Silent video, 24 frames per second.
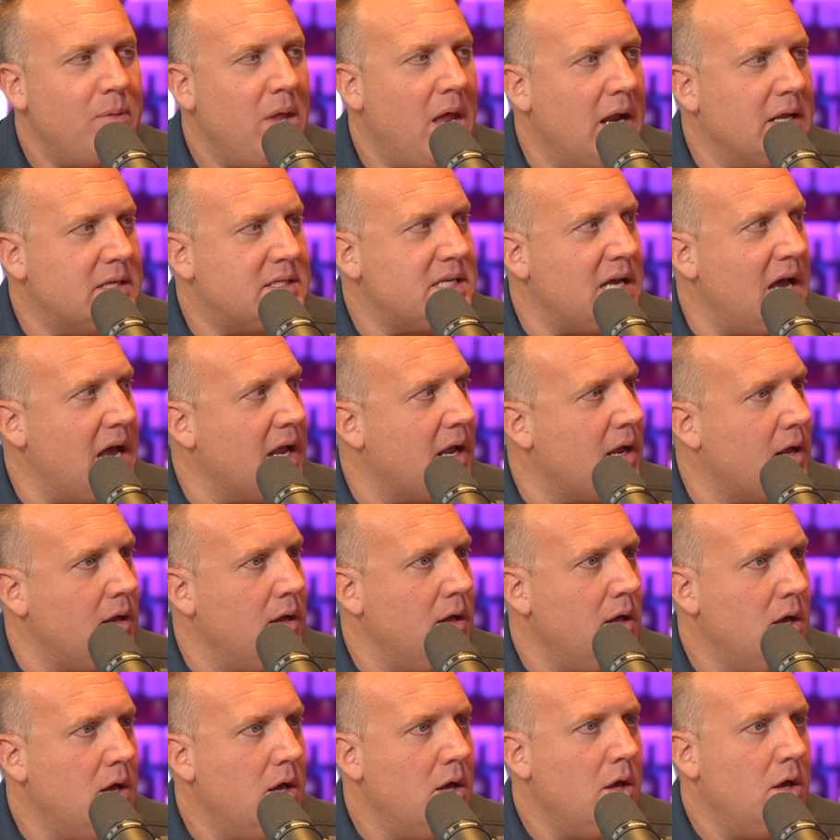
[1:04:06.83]
And it's like,
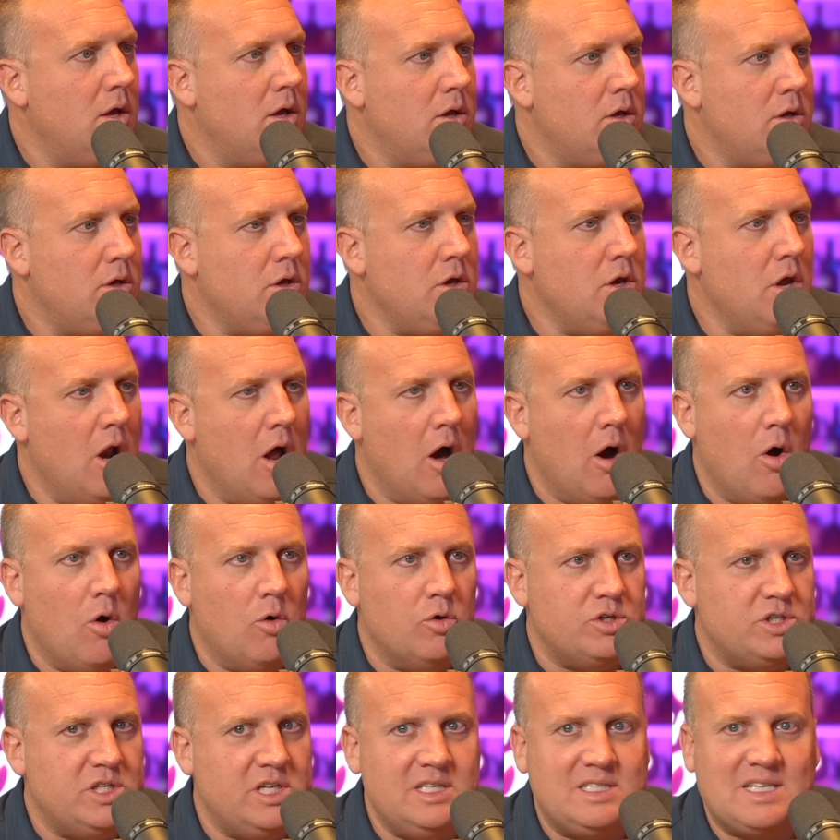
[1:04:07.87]

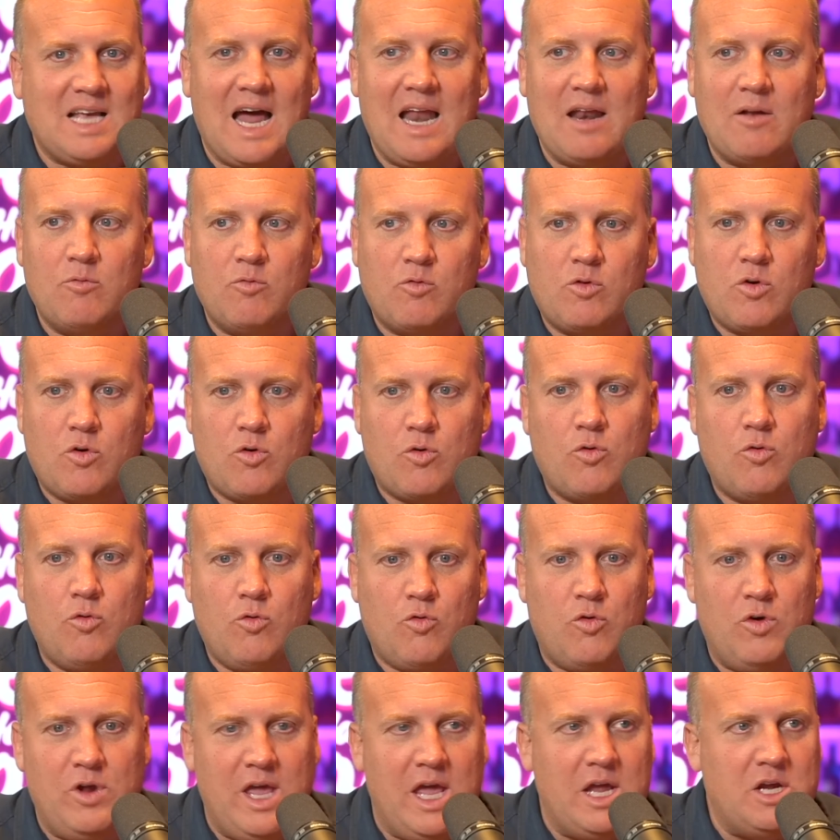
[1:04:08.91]
she's got
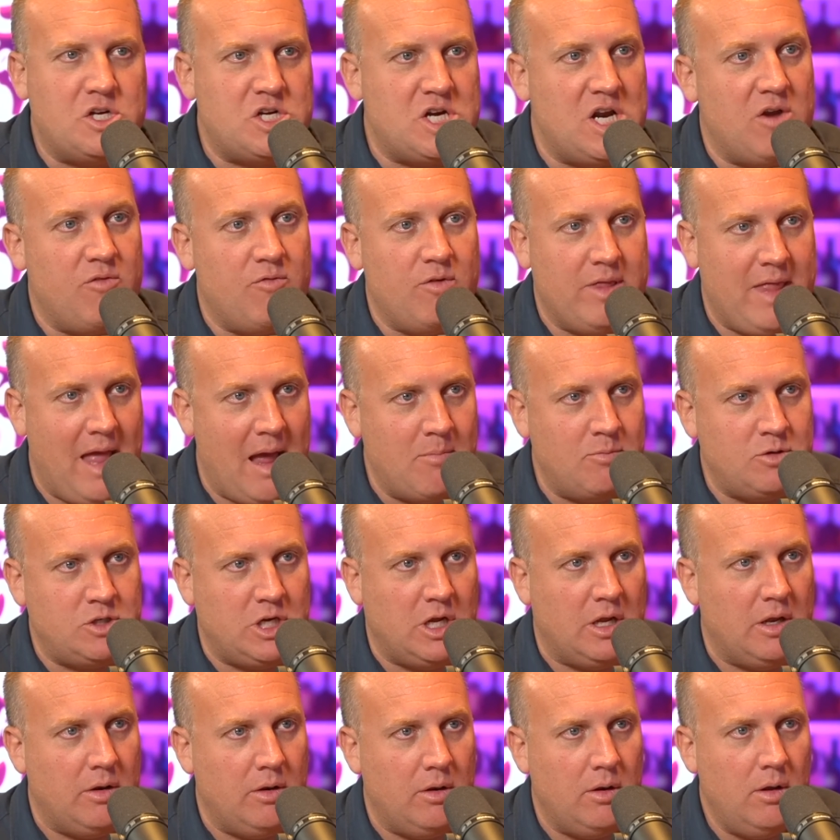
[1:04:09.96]
creation and
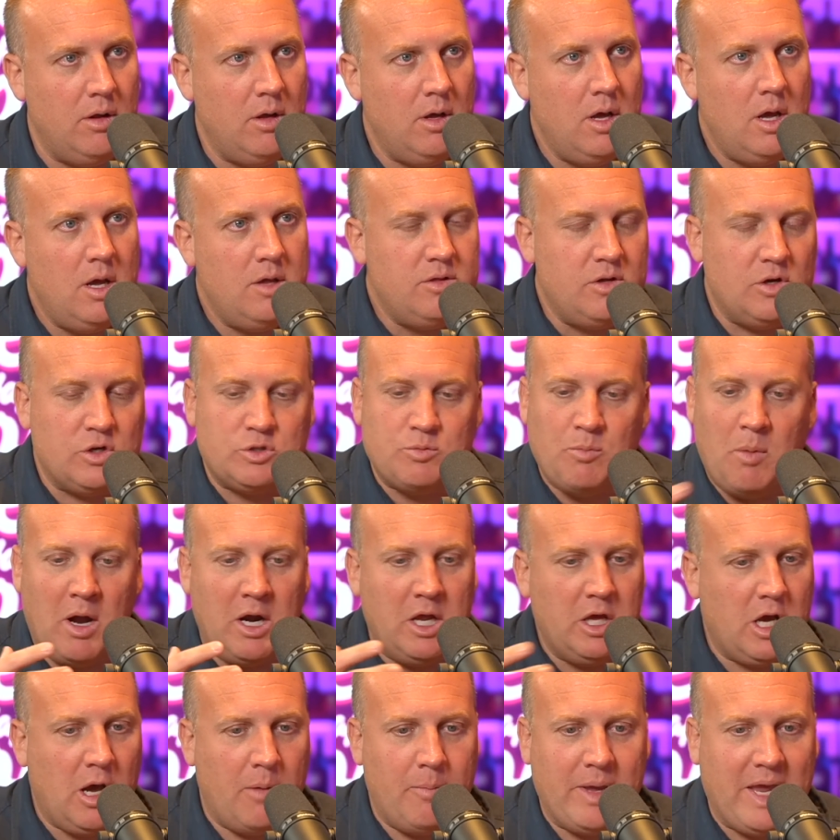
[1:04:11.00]
redemption. There's
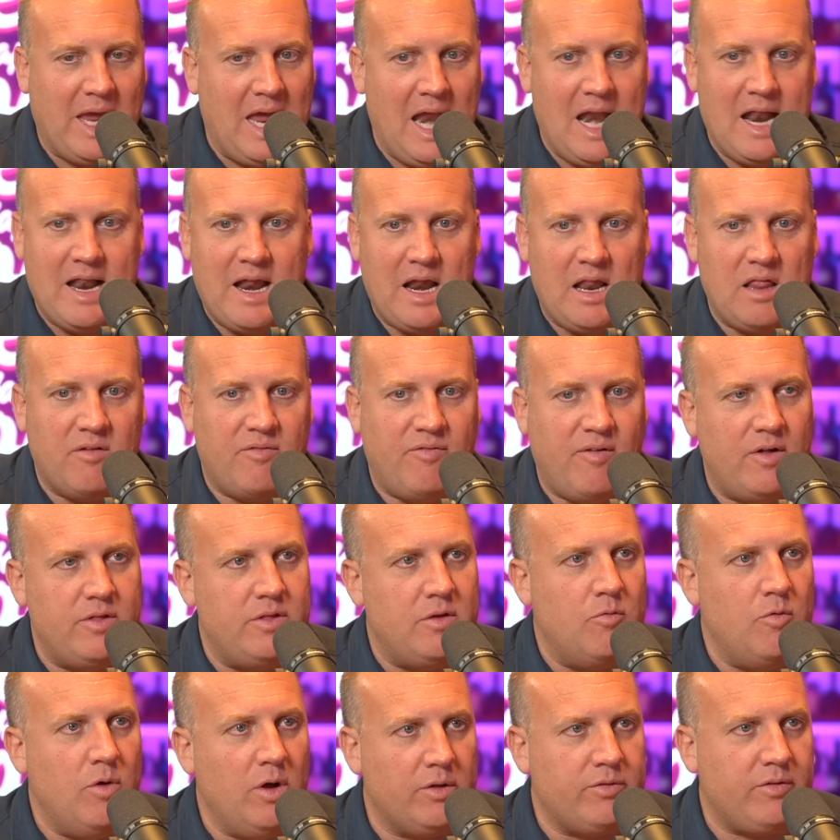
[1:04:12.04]
money coming in and out of the fund
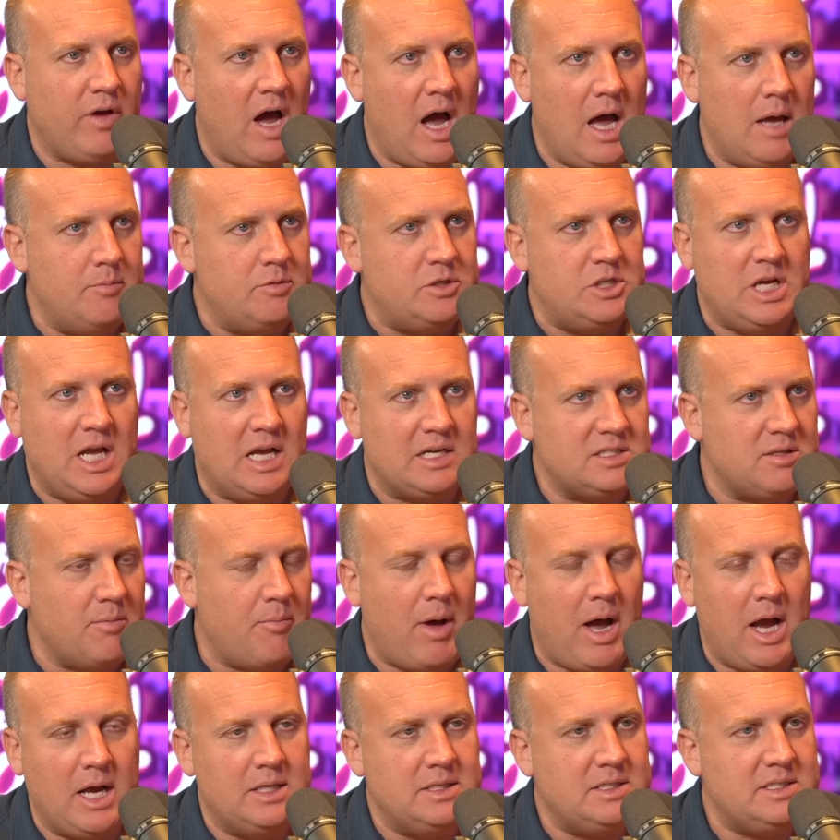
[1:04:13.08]
in real time. She has to
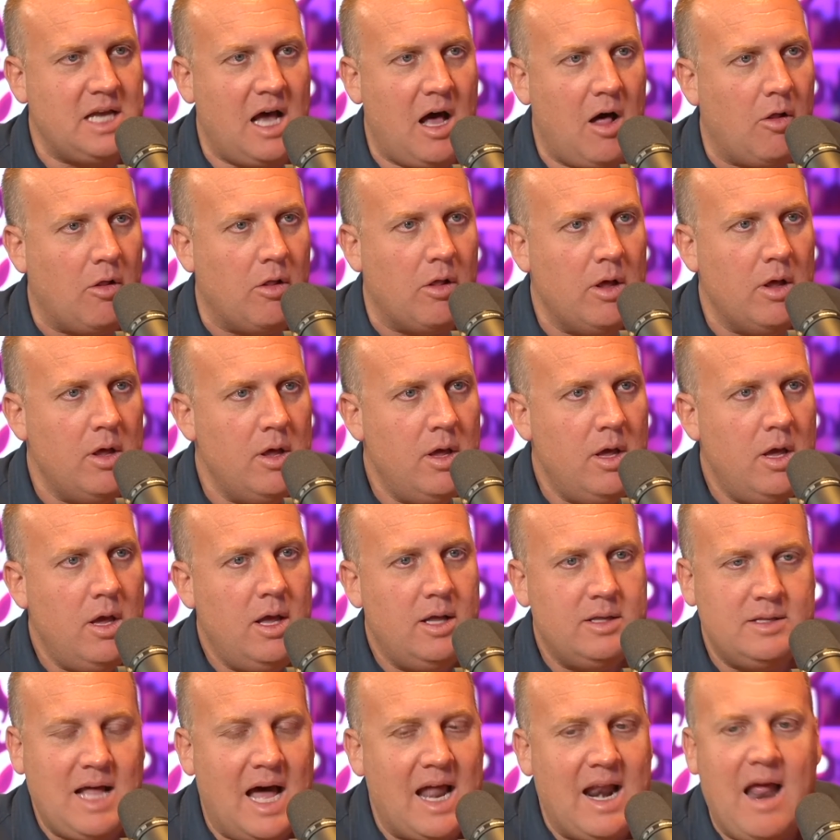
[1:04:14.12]
buy and sell.
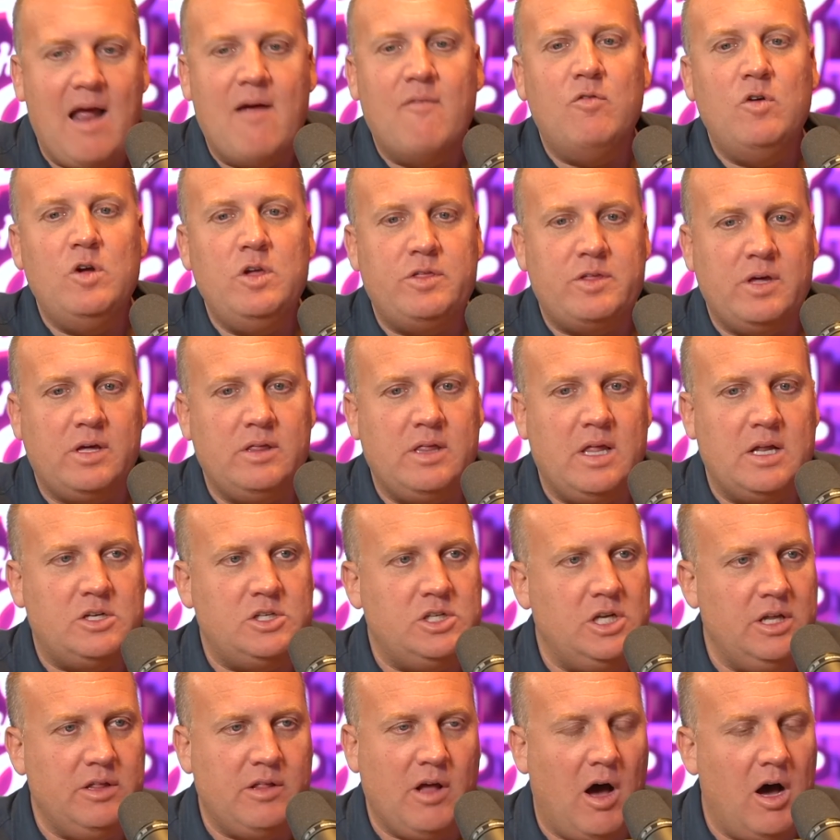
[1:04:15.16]
Not everything that
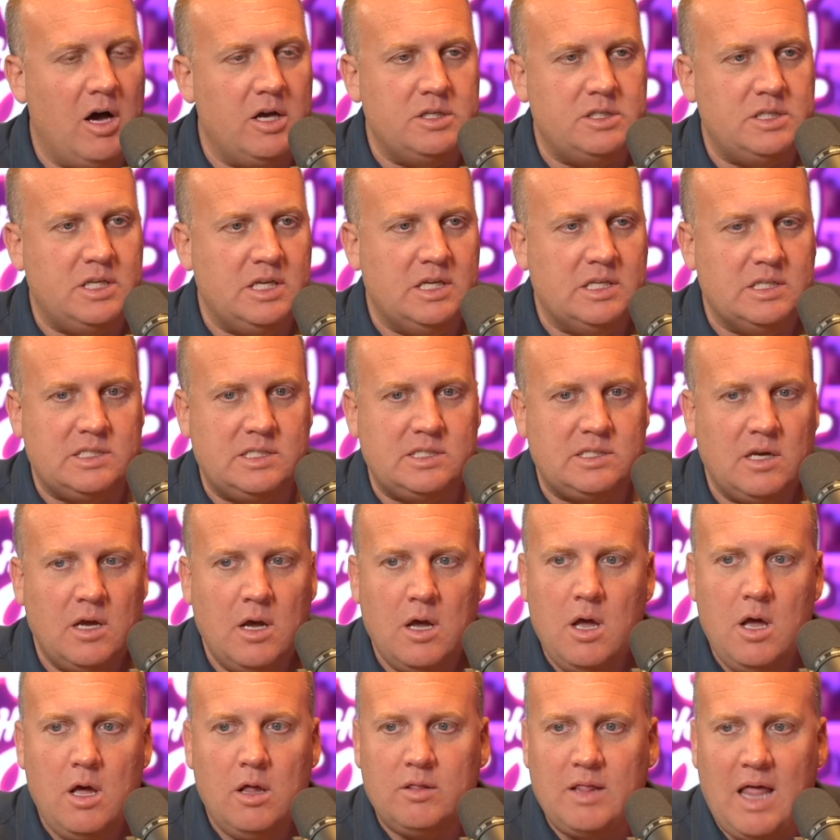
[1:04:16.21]
she does is
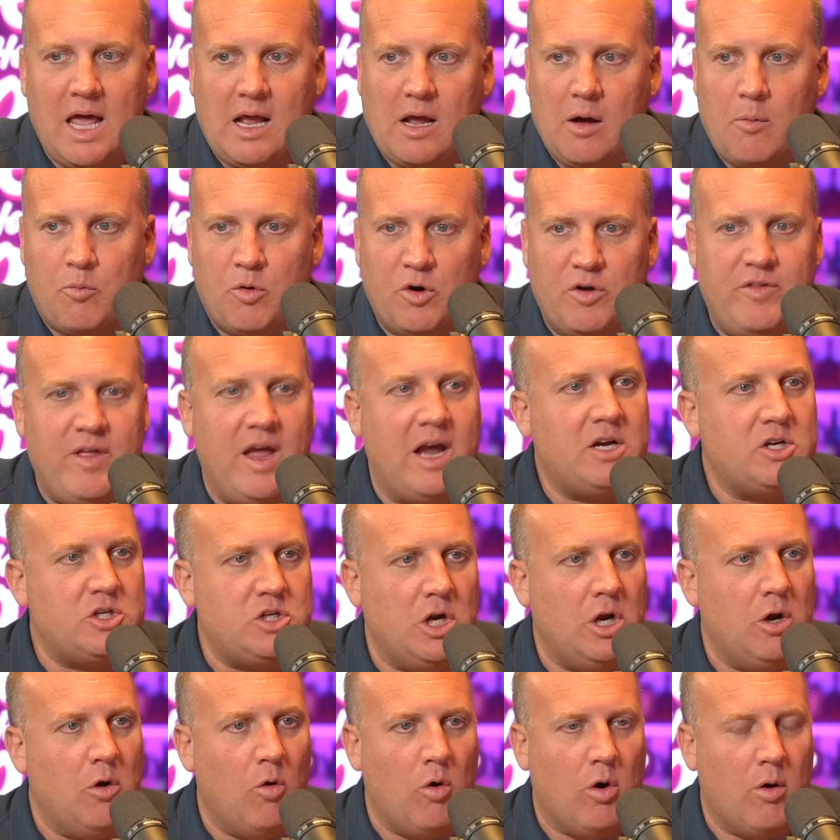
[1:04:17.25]
like a
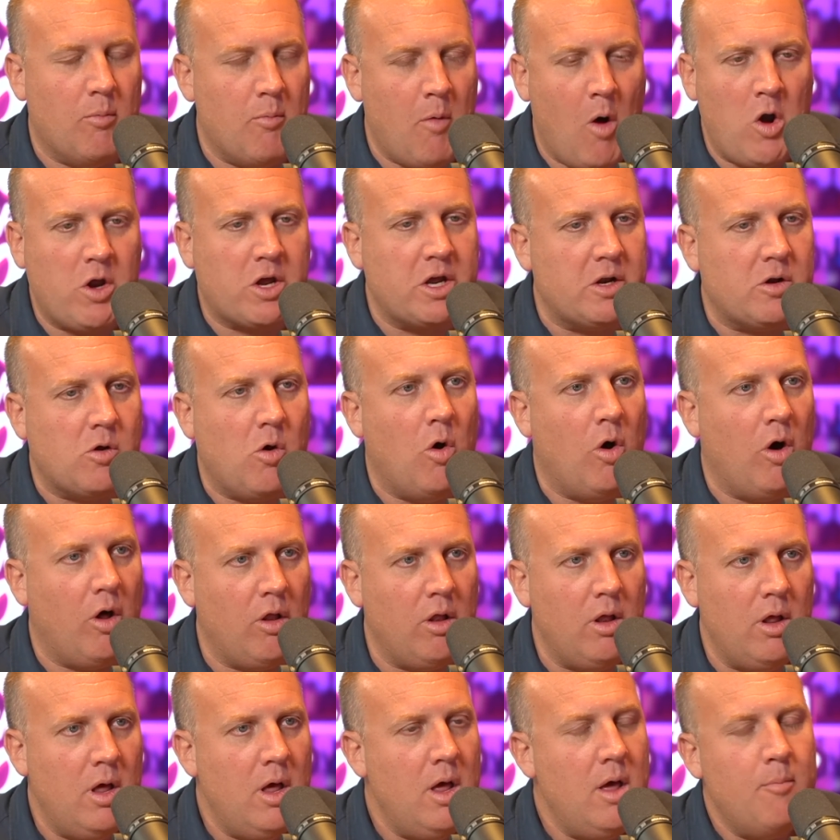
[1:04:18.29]
prediction or a market
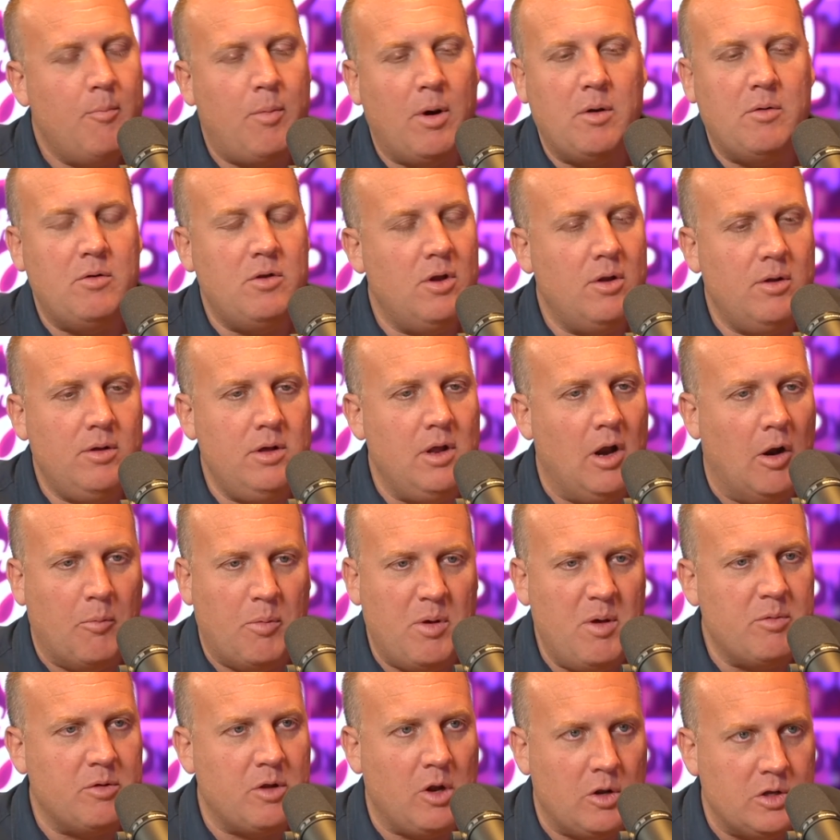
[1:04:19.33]
call. But,
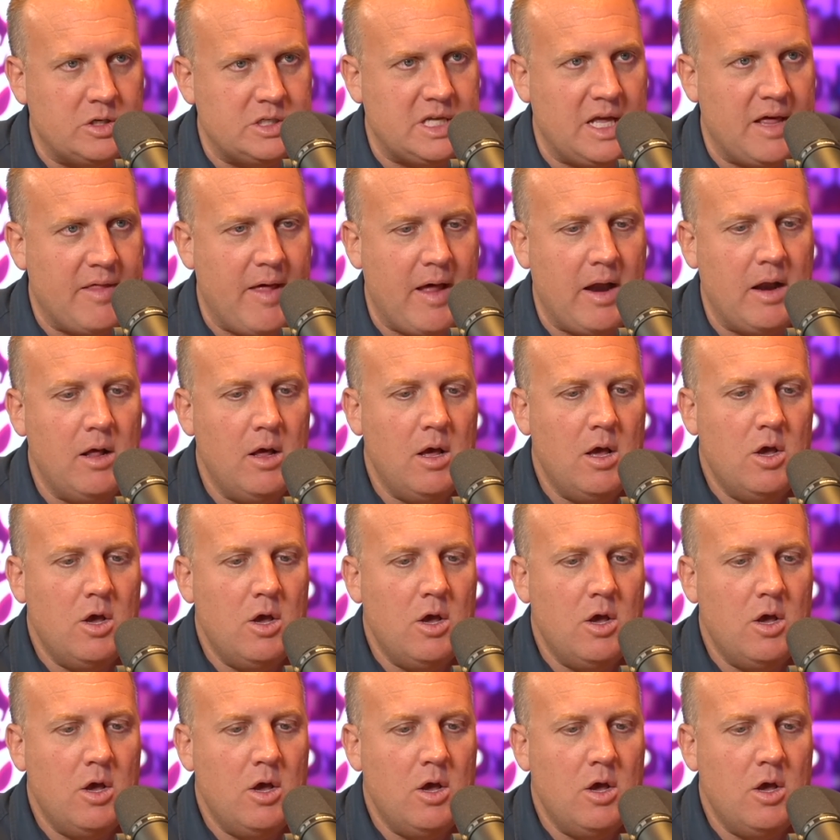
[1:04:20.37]
people don't understand that.